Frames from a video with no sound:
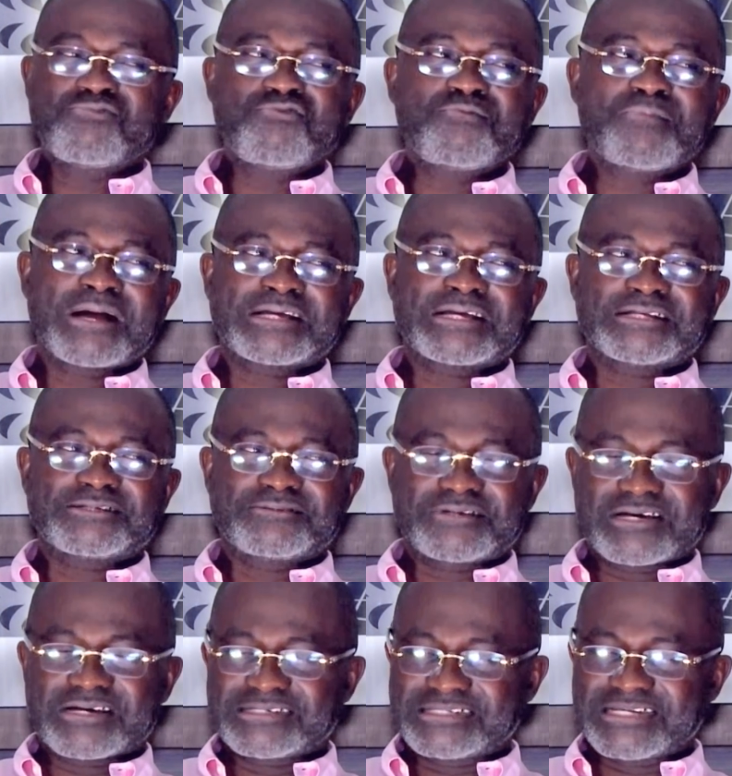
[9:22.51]
Bull
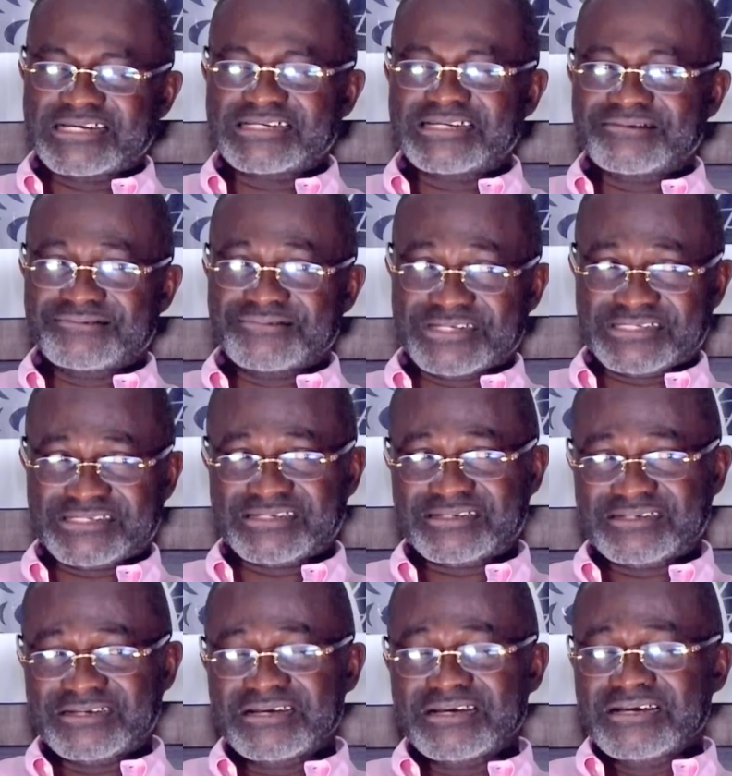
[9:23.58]
market, you can take the risk
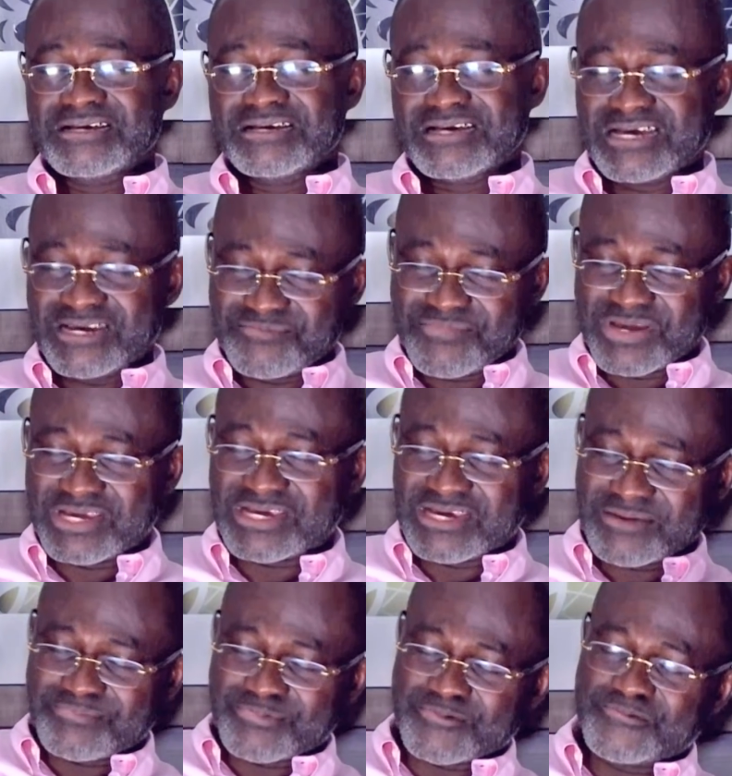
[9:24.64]
and
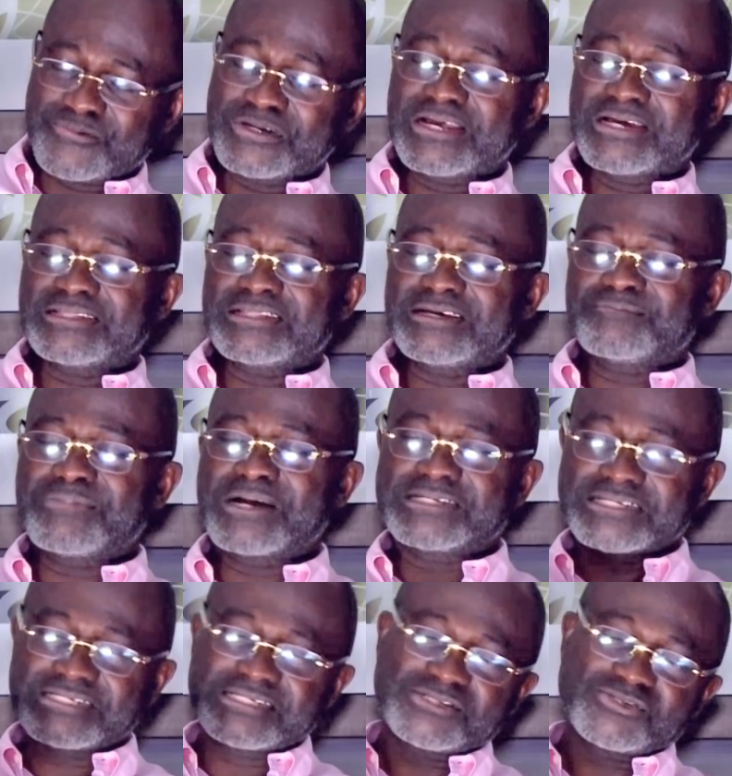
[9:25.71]
make a profit like that,
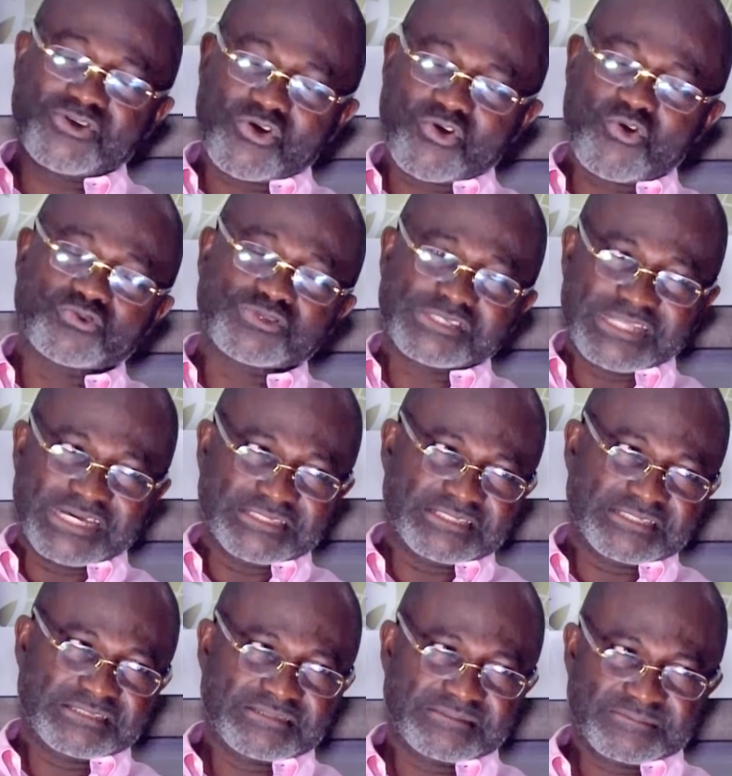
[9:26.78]
but it is not
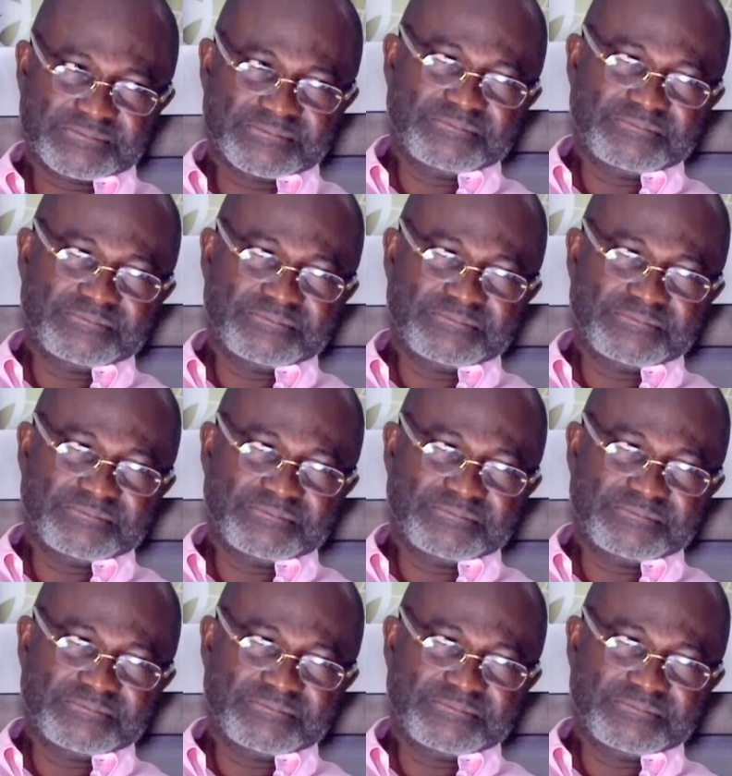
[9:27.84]
constant.